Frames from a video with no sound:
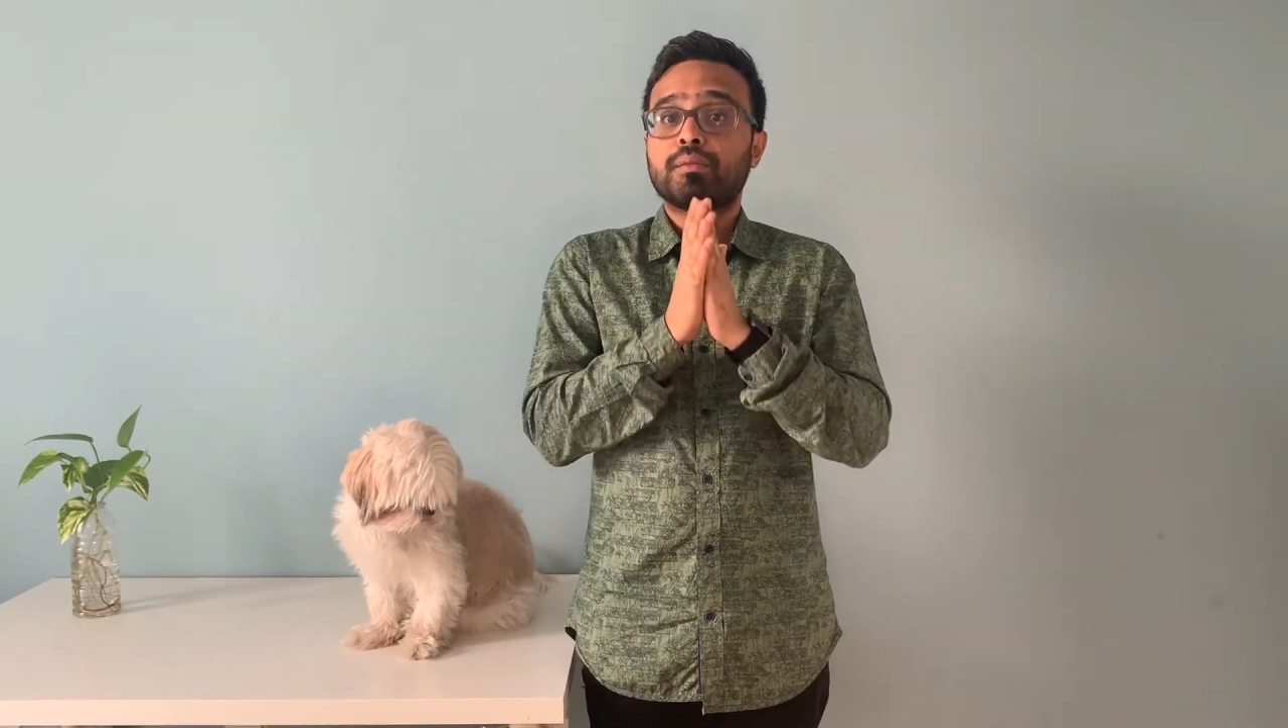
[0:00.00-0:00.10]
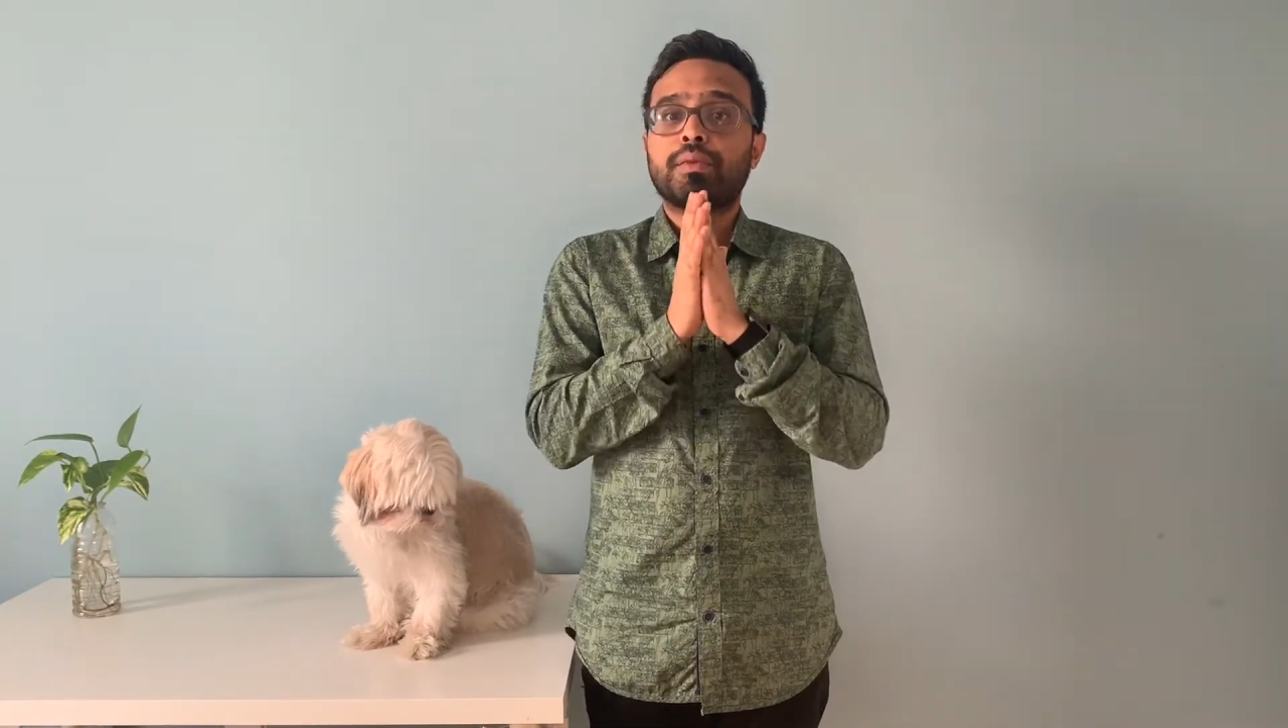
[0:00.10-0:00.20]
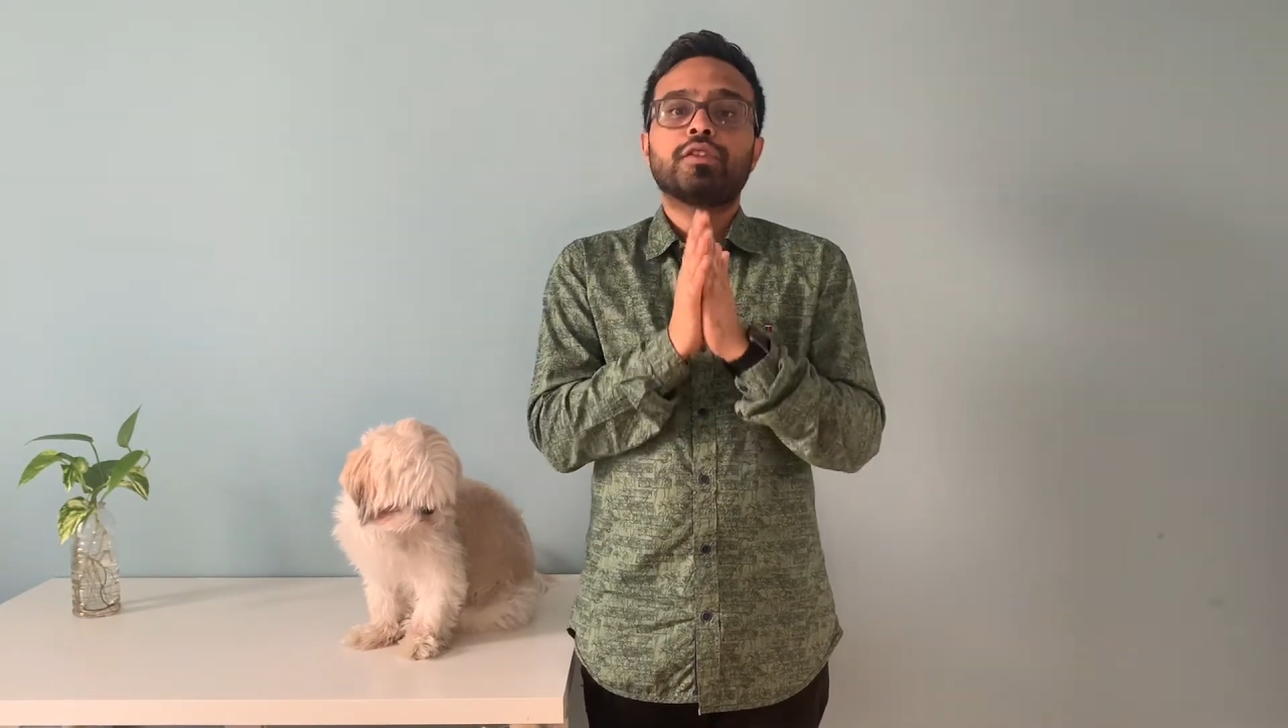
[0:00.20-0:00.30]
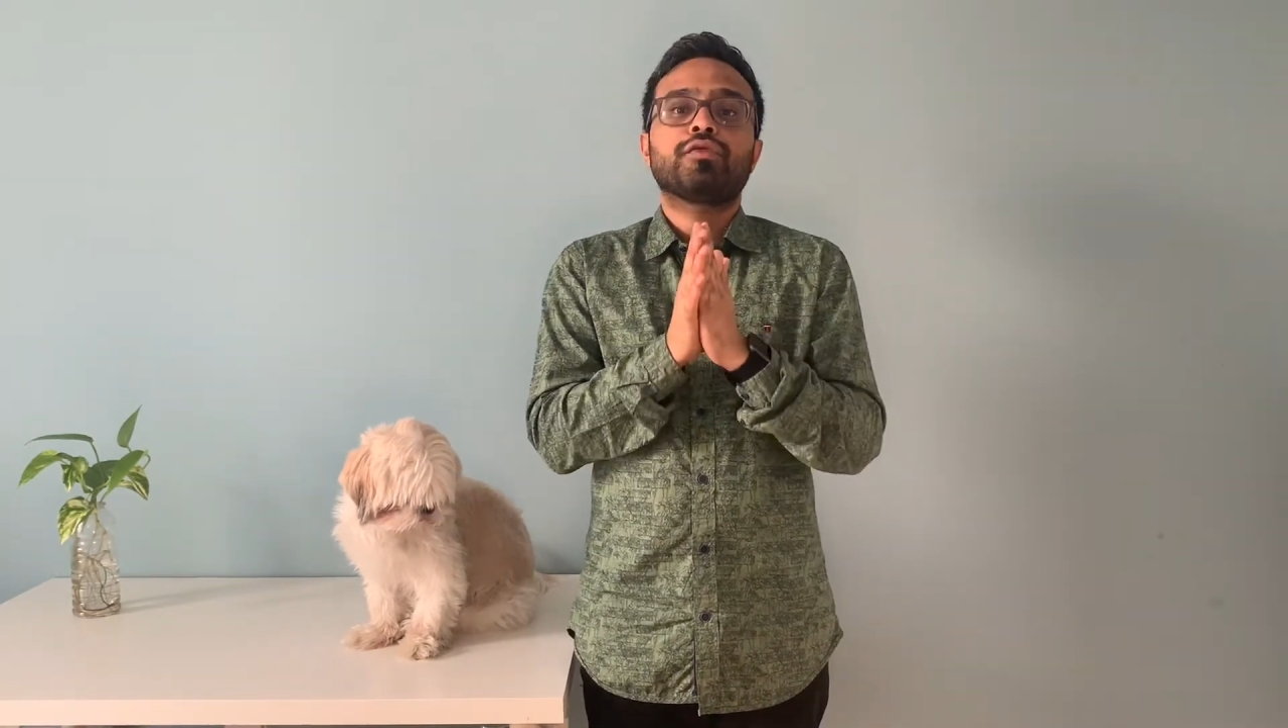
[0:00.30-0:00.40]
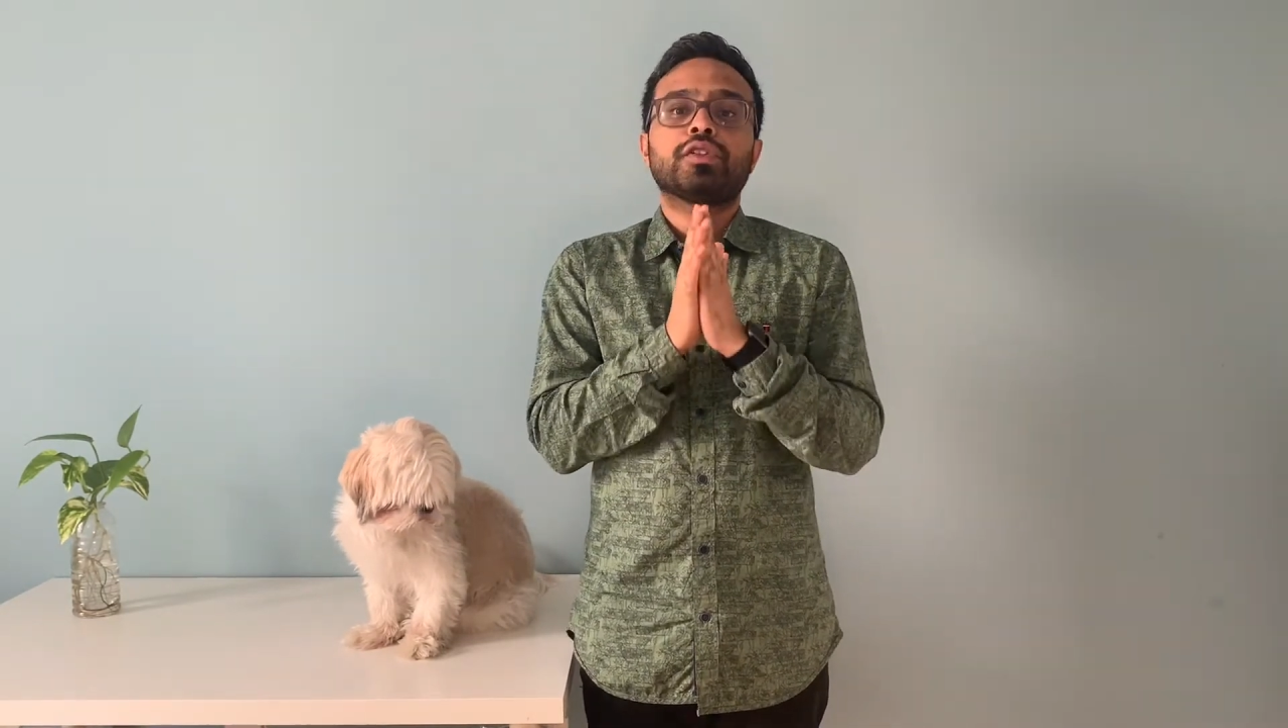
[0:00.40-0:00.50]

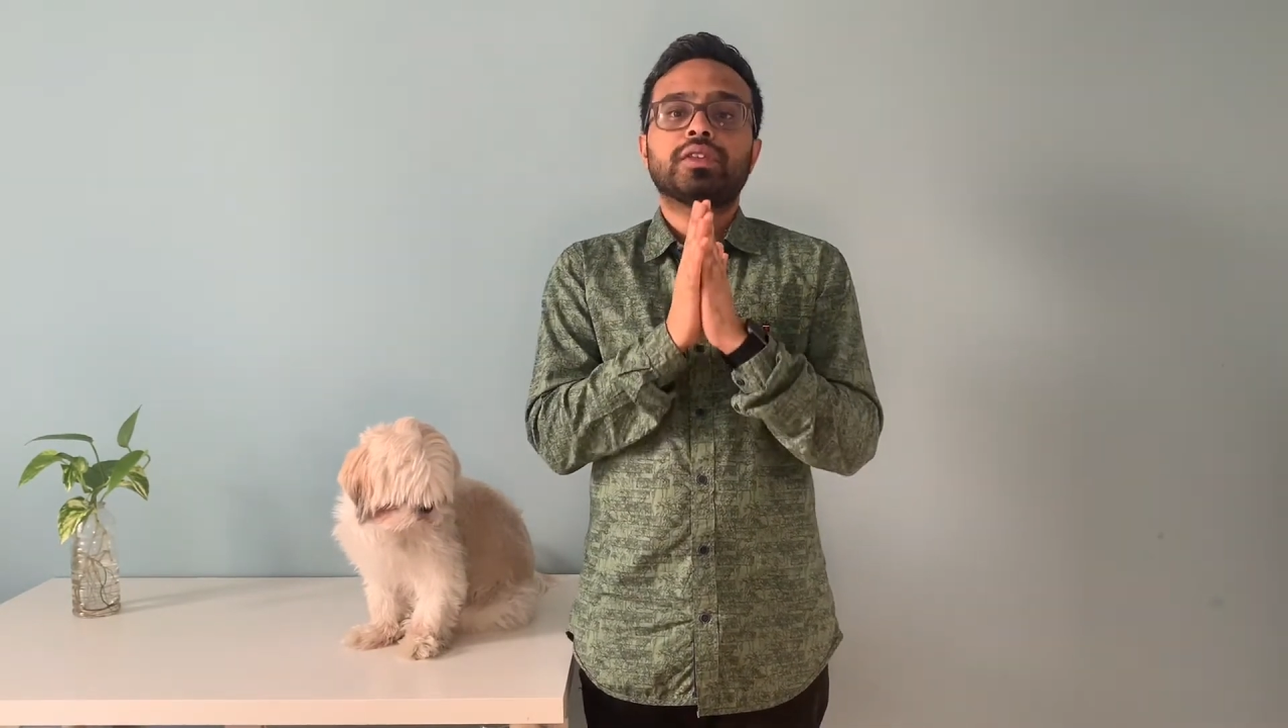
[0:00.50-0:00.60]
but for